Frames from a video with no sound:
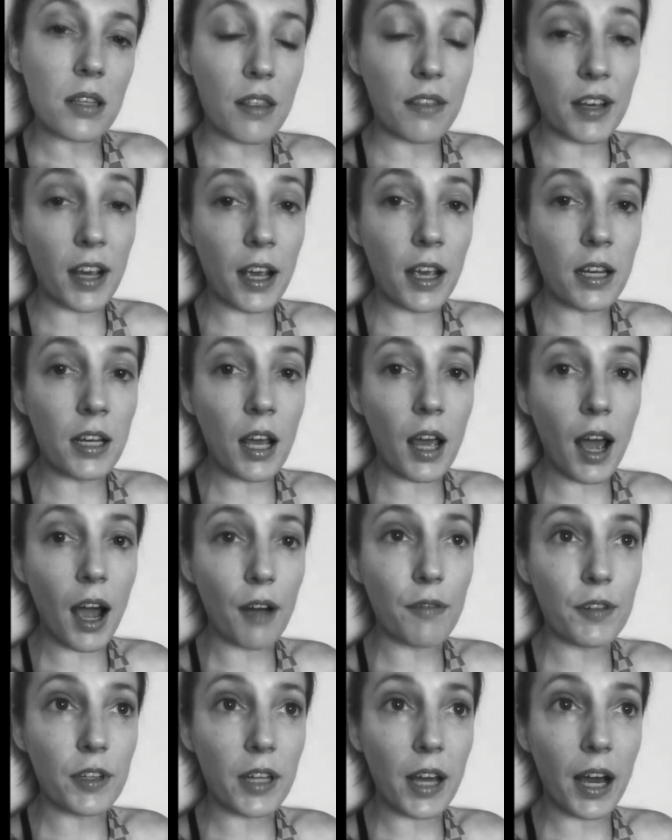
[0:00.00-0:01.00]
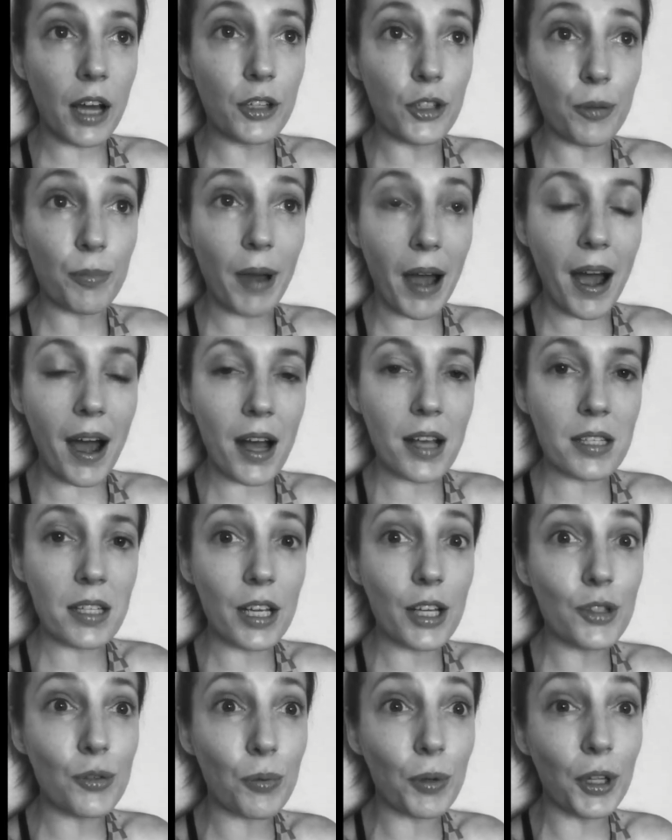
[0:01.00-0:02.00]
Then after that, and you pass,
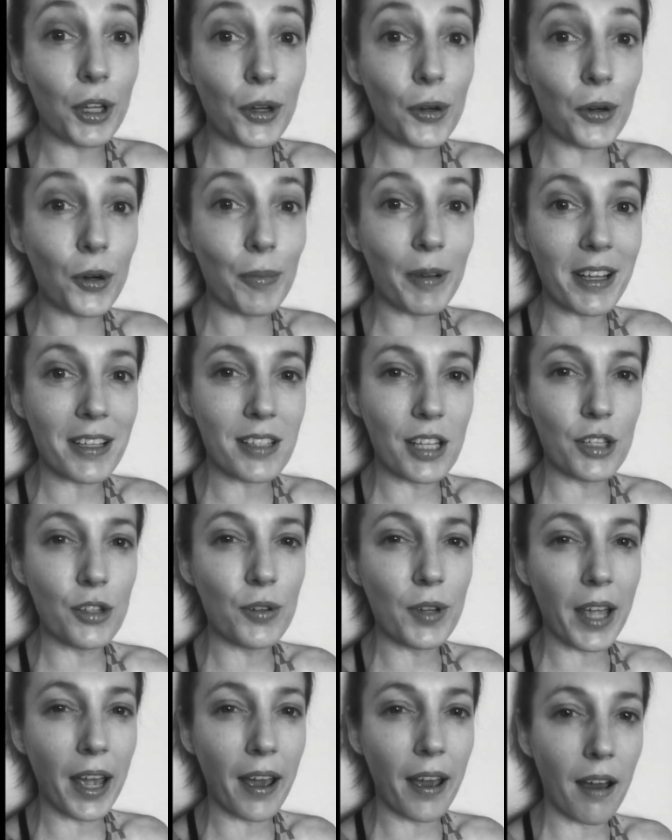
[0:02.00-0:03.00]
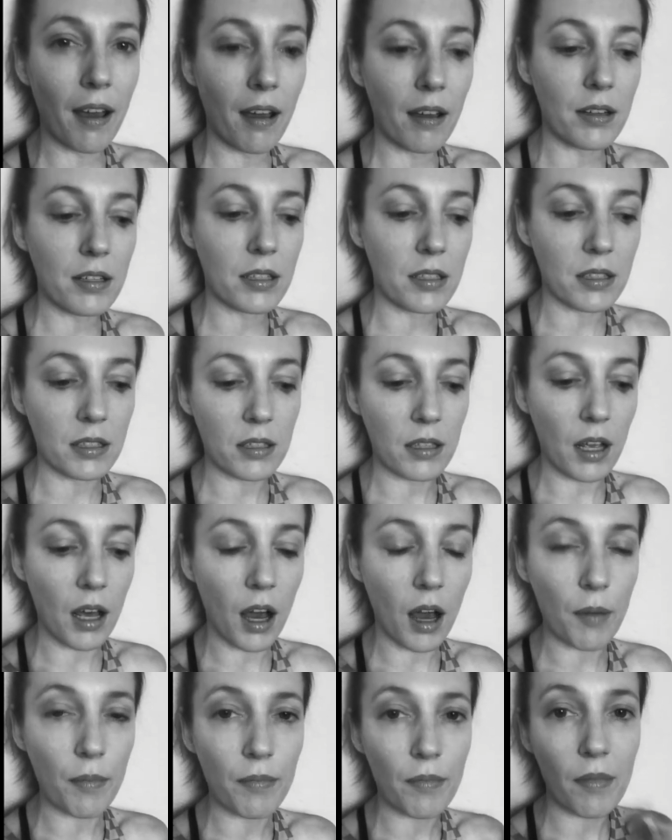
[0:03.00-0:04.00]
it's really cool because then you get
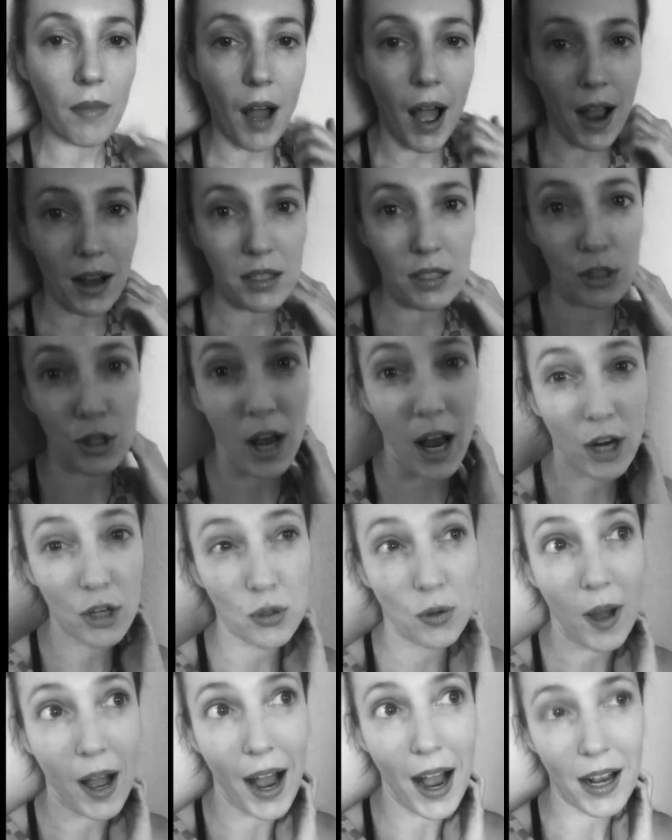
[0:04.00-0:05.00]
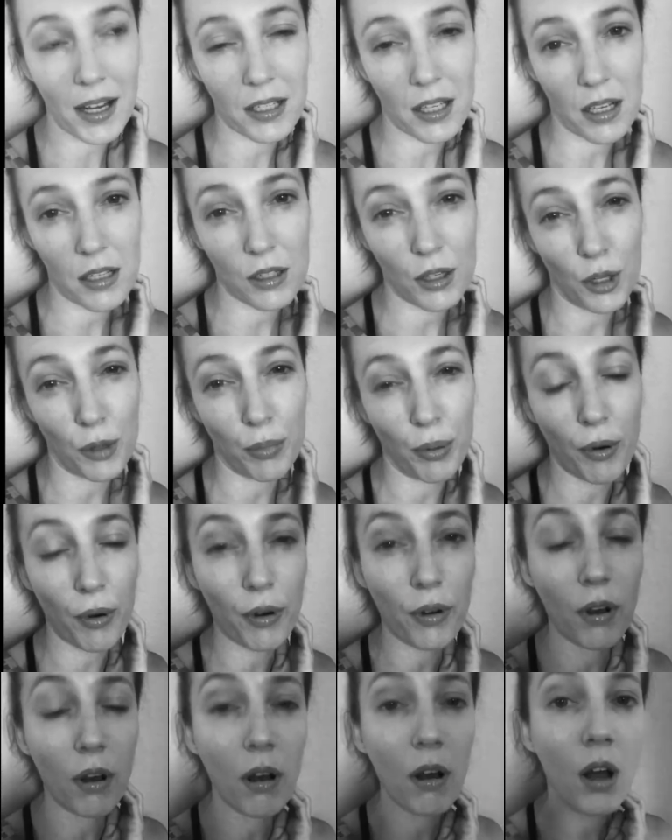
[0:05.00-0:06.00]
to actual access to the
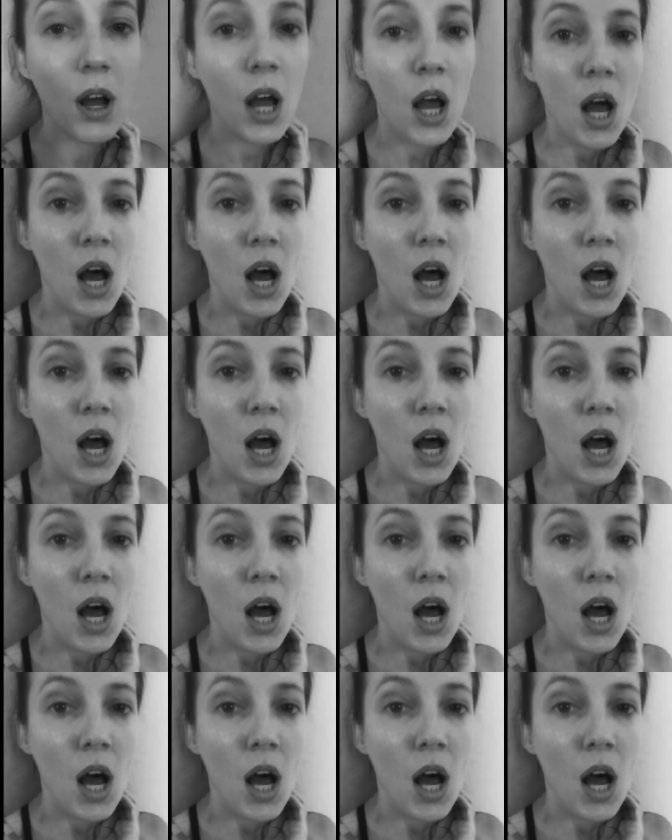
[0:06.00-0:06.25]
portal.